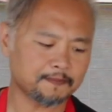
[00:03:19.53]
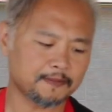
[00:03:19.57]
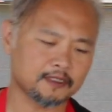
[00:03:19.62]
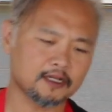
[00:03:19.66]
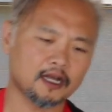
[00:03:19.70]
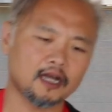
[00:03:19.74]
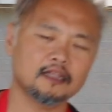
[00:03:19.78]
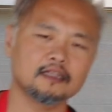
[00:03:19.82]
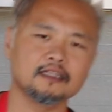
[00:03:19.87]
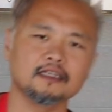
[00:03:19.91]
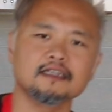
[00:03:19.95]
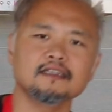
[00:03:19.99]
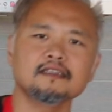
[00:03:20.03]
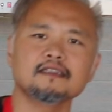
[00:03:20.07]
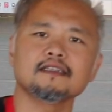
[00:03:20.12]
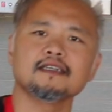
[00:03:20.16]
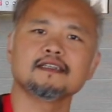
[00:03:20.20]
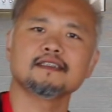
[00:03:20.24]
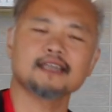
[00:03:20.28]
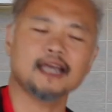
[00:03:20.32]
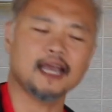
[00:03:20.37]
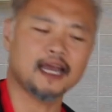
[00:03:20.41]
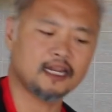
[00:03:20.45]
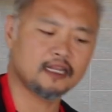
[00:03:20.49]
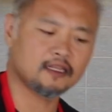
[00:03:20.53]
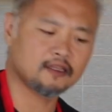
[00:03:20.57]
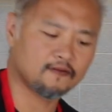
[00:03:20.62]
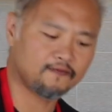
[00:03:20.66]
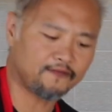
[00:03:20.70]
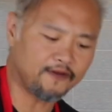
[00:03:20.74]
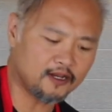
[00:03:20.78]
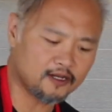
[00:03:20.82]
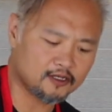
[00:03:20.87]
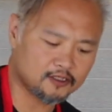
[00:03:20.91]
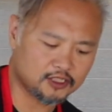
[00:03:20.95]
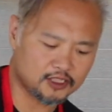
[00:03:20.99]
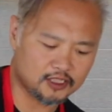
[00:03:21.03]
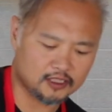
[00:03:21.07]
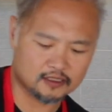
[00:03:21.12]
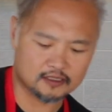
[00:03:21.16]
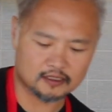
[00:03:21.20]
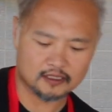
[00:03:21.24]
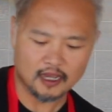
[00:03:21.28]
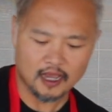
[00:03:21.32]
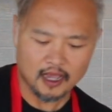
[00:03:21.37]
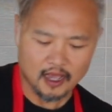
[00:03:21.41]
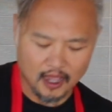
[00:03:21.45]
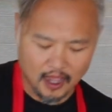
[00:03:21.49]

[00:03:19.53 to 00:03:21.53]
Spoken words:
but not least is adding the feta cheese.